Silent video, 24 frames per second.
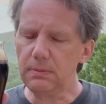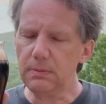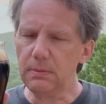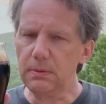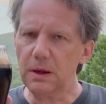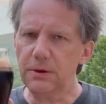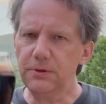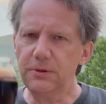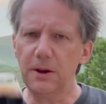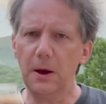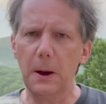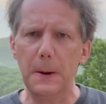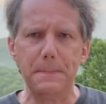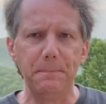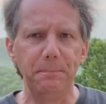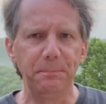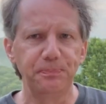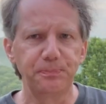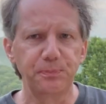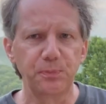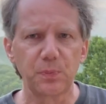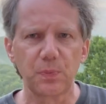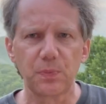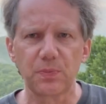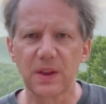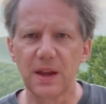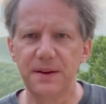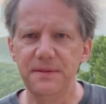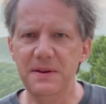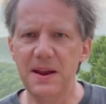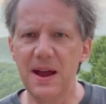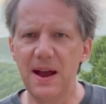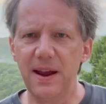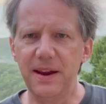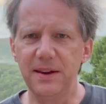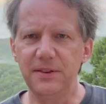So,
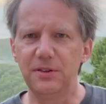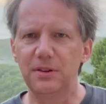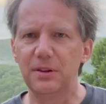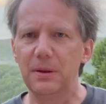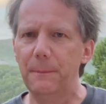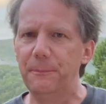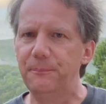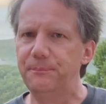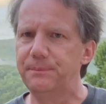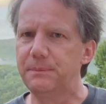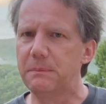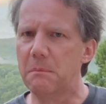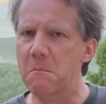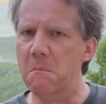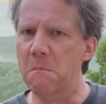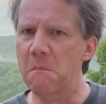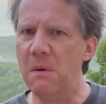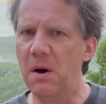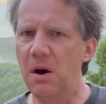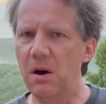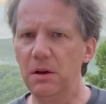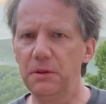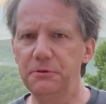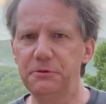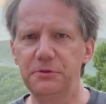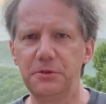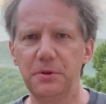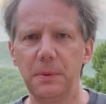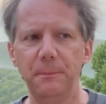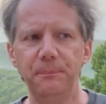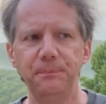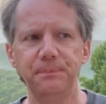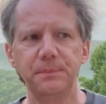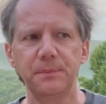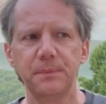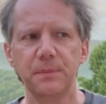nice malt.
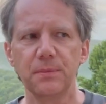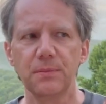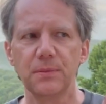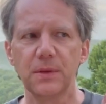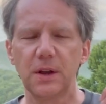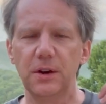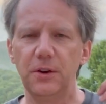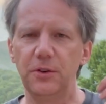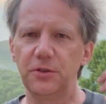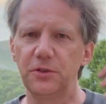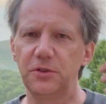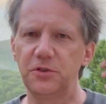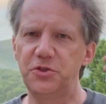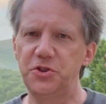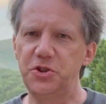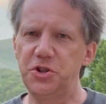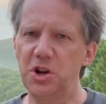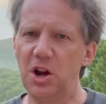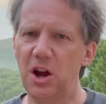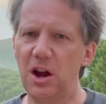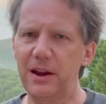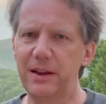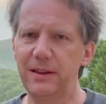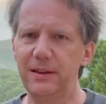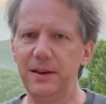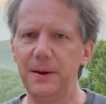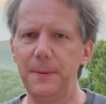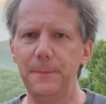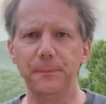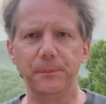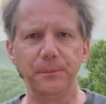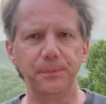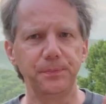There's chocolate.